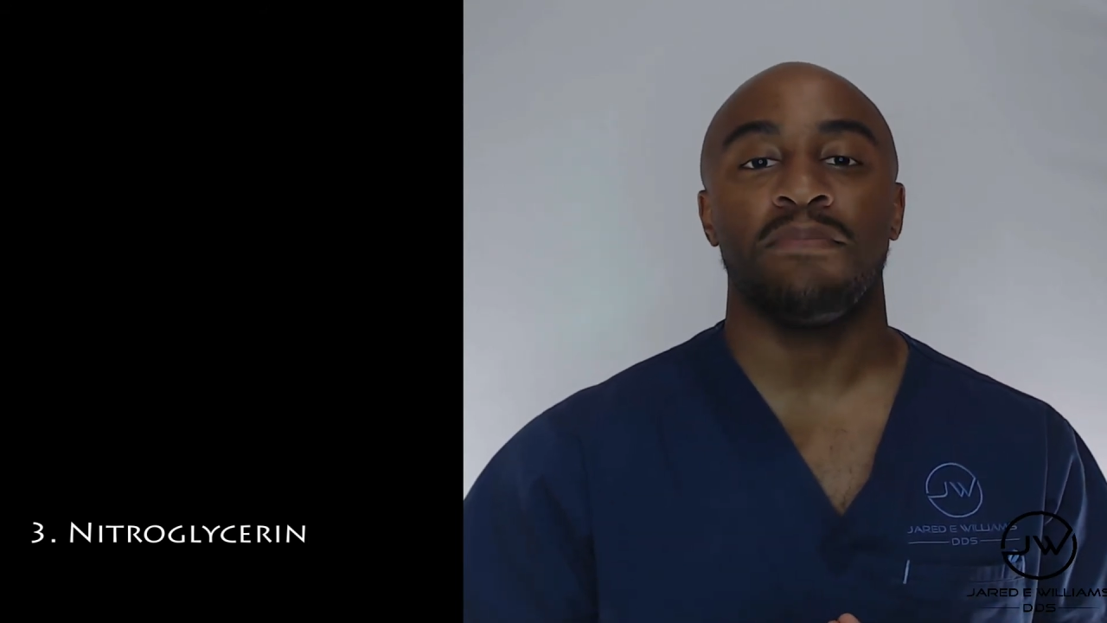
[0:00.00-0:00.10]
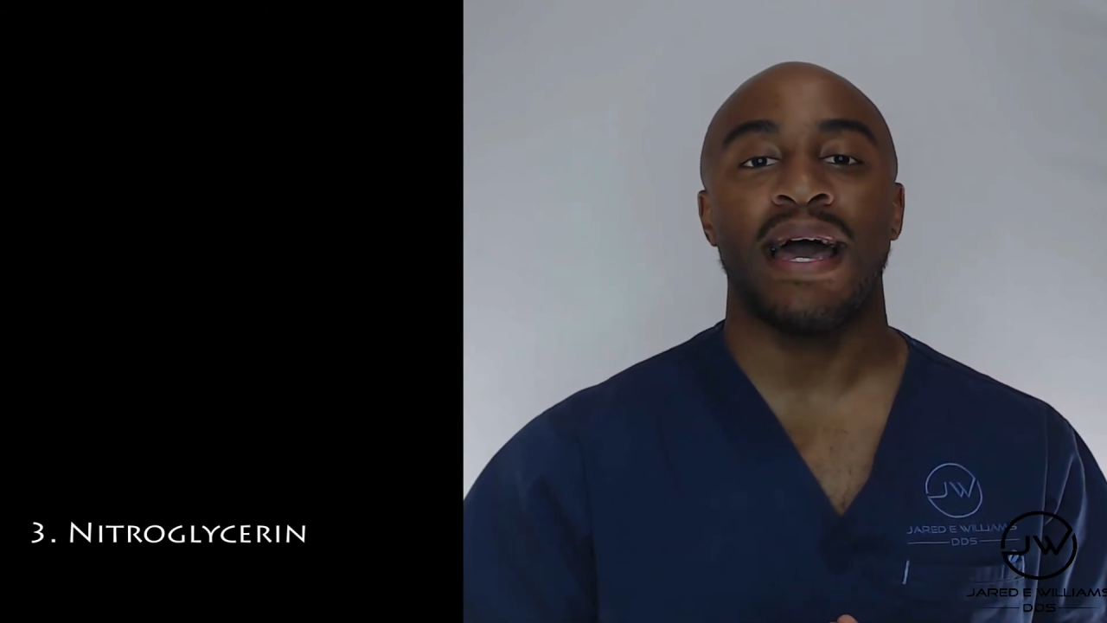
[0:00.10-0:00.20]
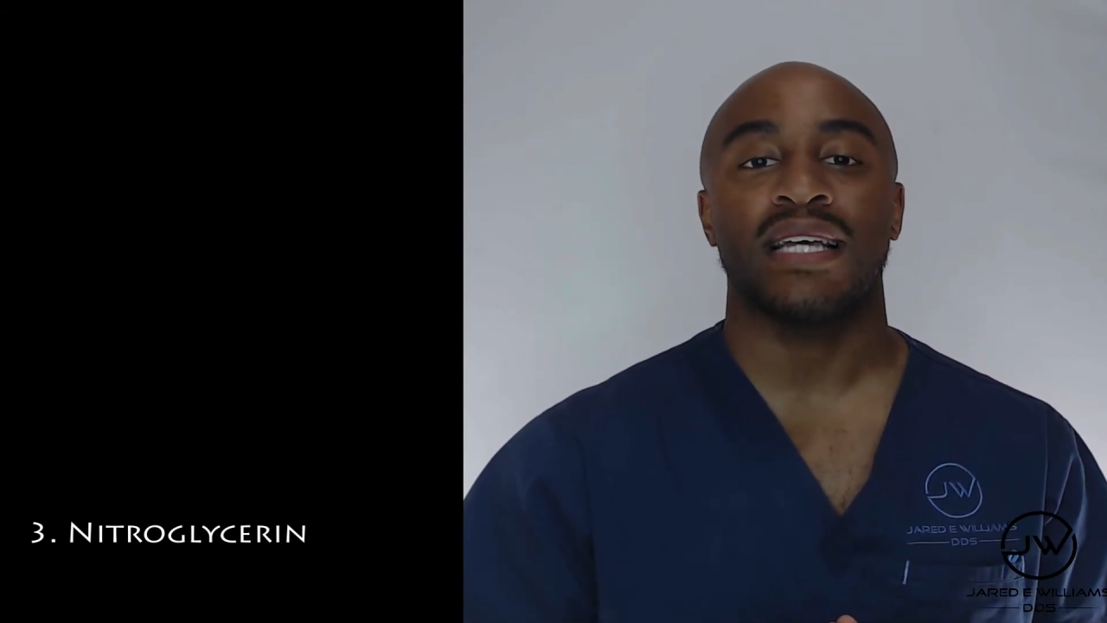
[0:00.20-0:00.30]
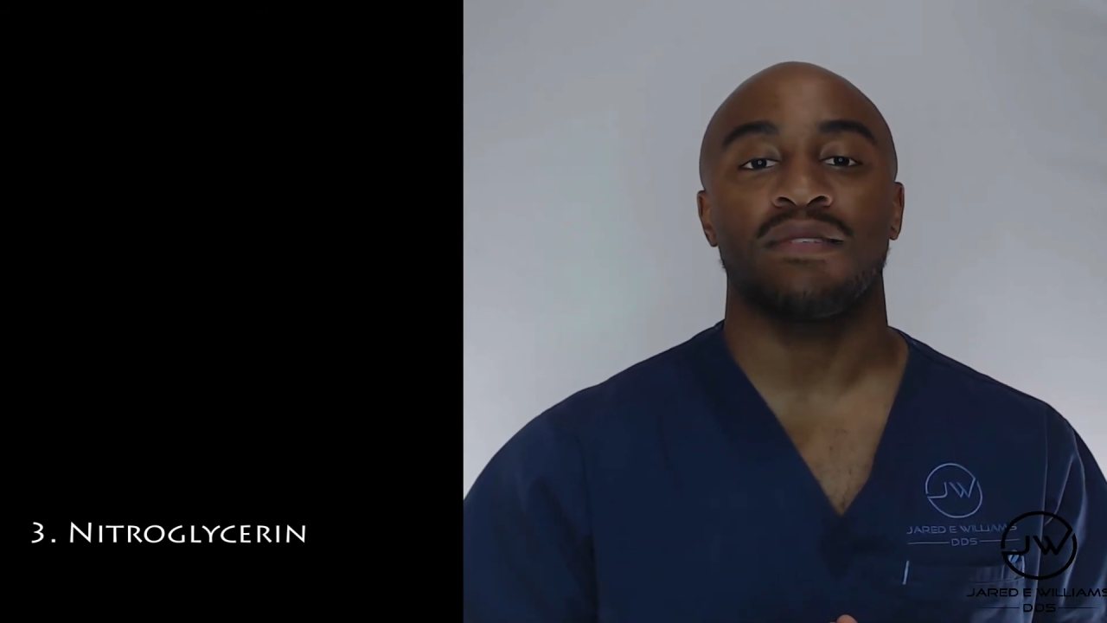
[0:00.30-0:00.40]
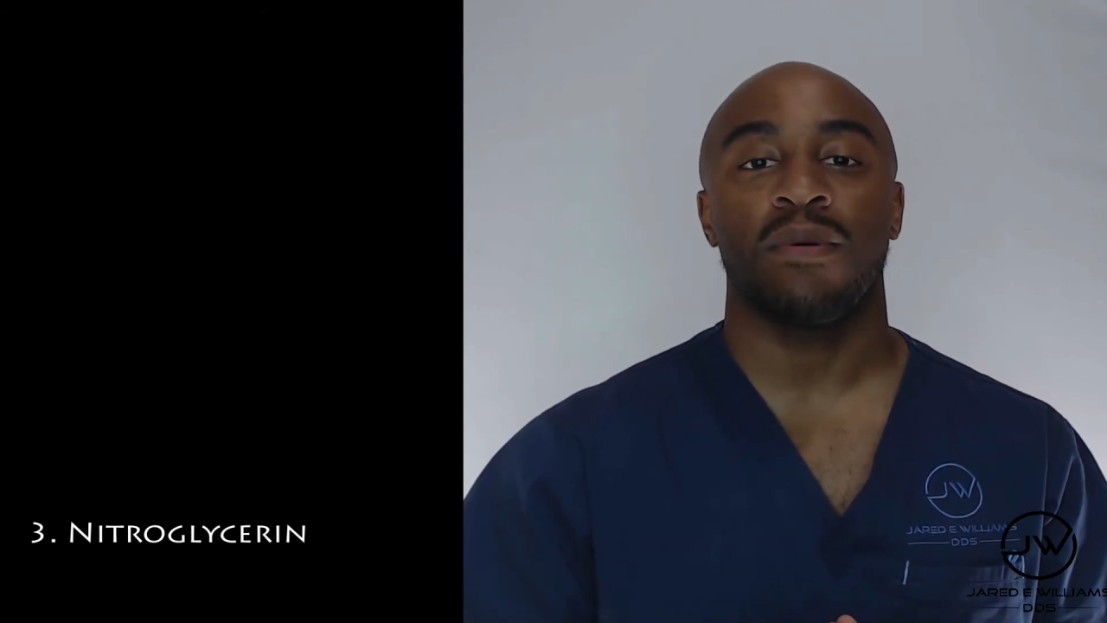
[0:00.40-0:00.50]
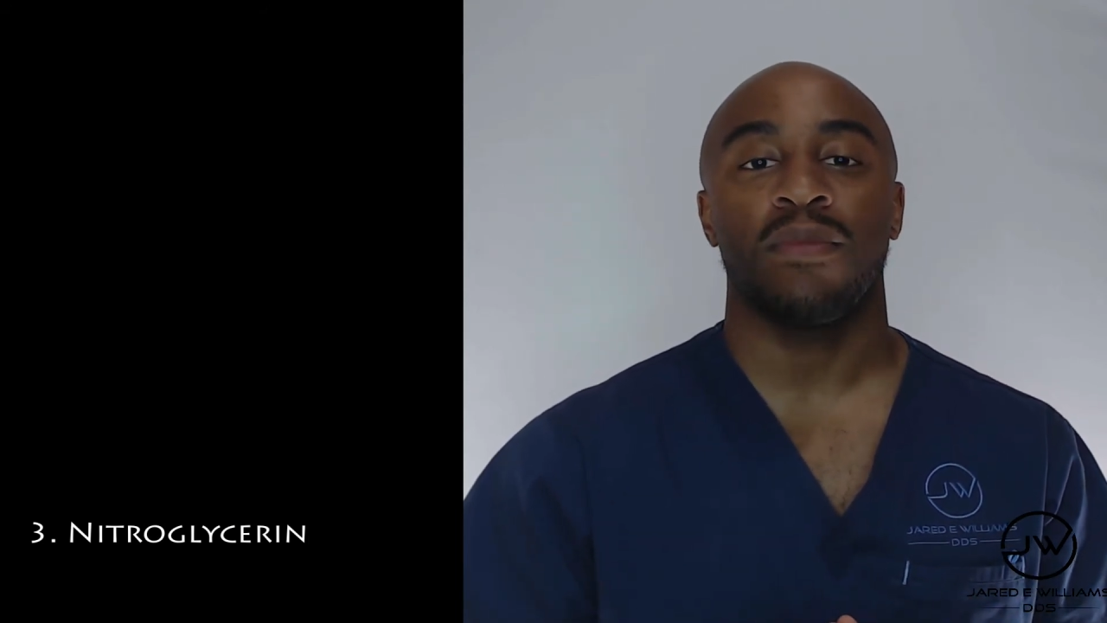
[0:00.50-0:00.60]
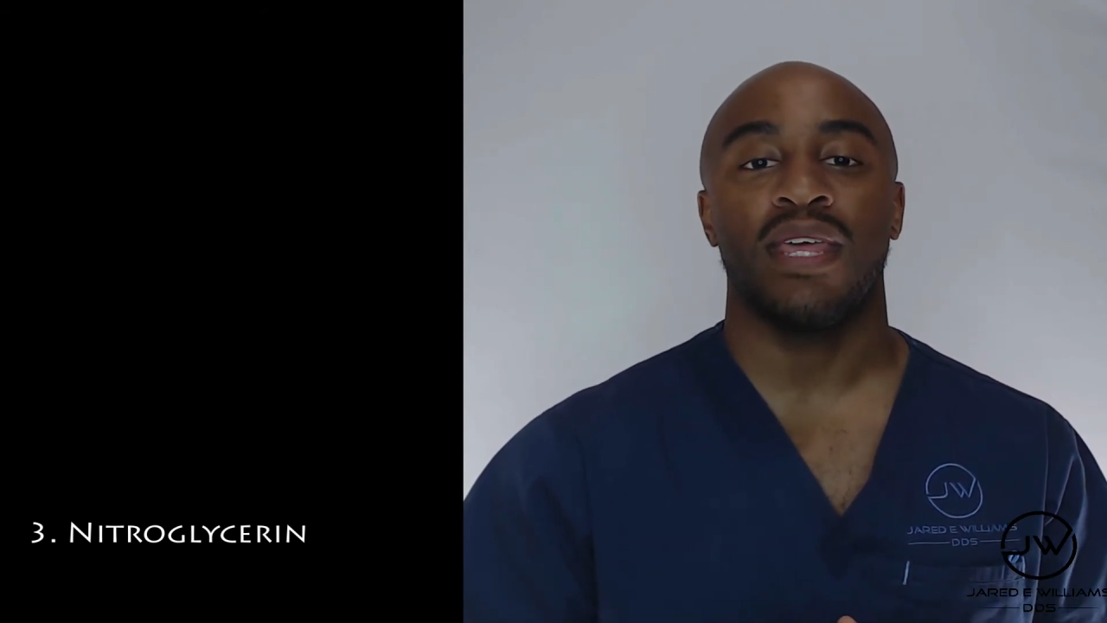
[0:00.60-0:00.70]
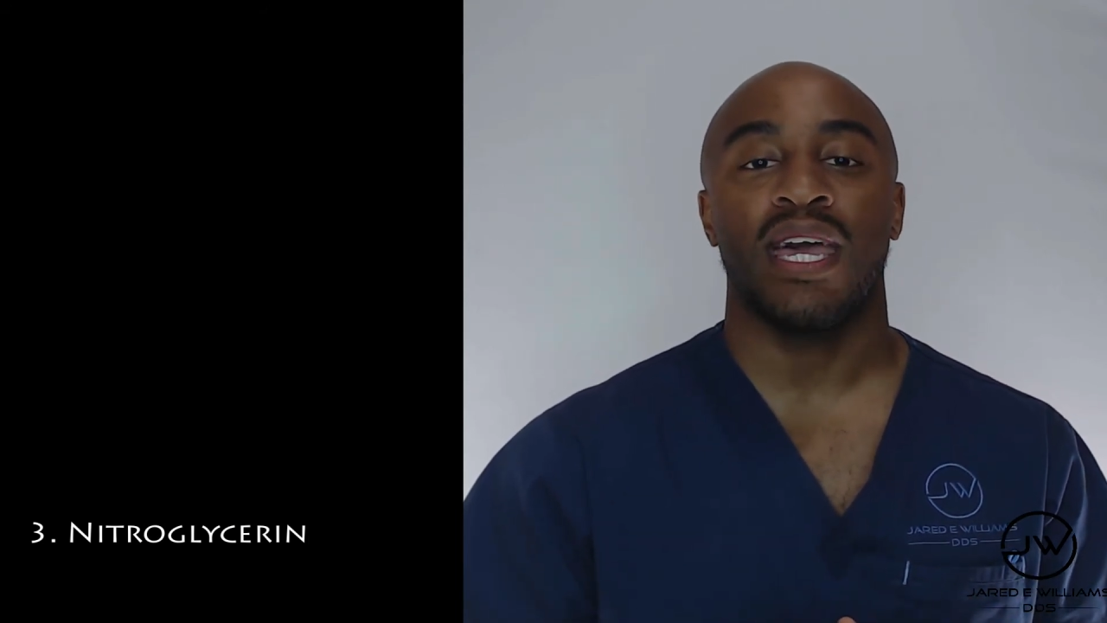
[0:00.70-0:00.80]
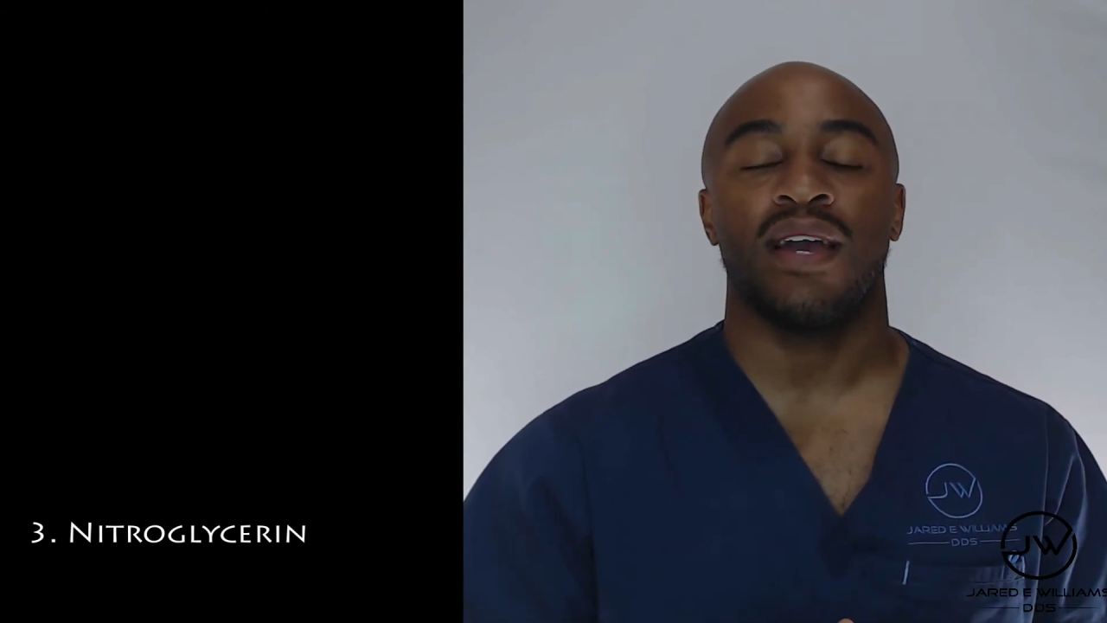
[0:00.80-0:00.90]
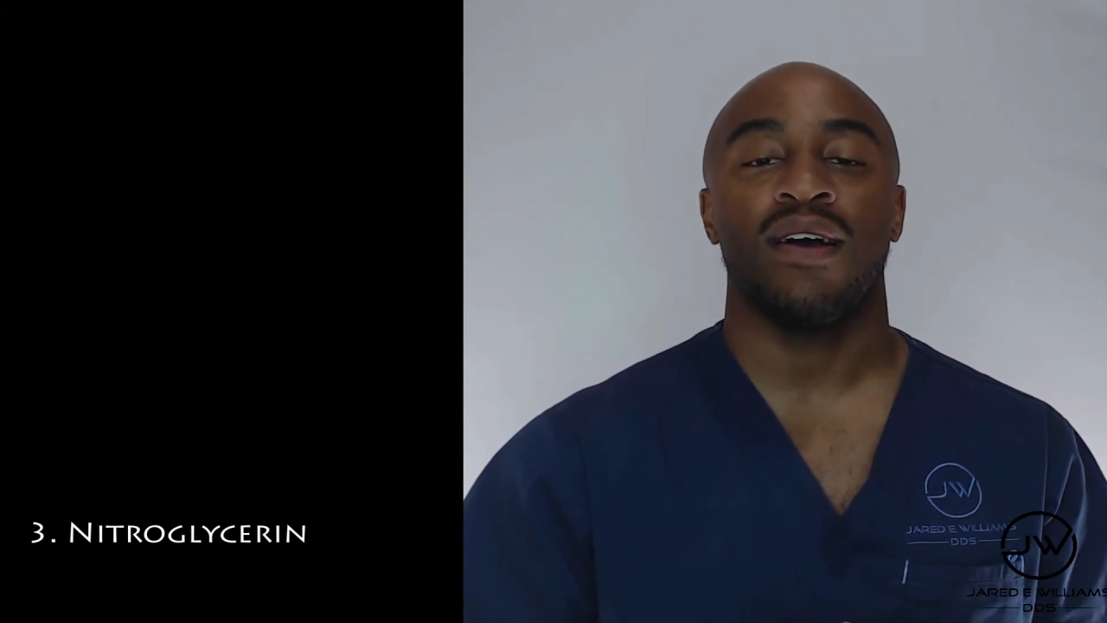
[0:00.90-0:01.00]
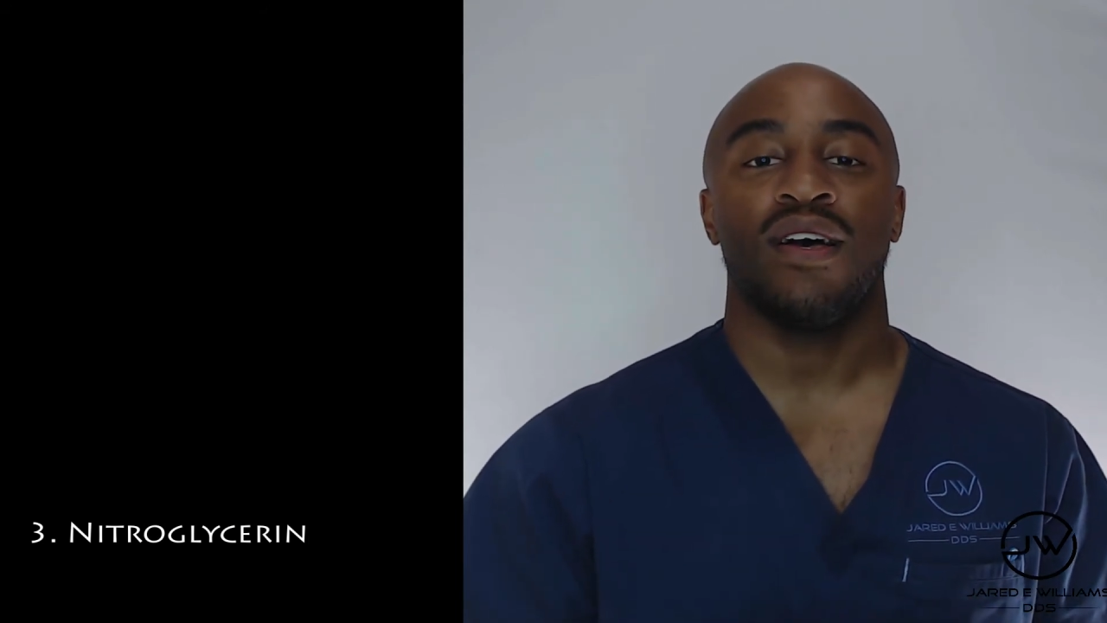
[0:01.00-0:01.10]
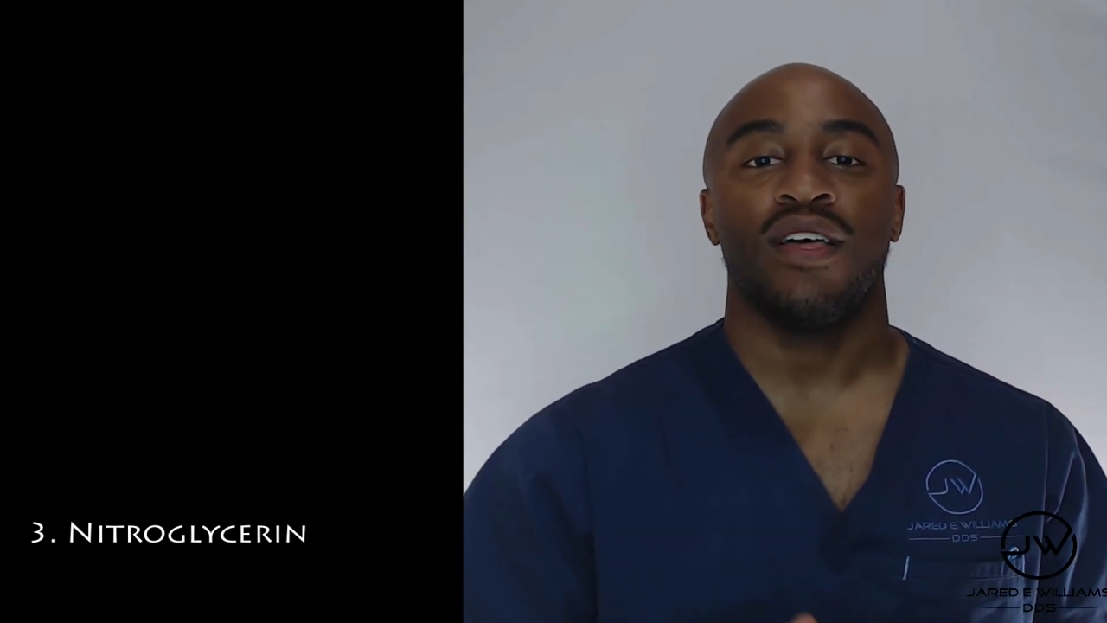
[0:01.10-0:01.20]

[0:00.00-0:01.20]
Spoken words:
maximum there.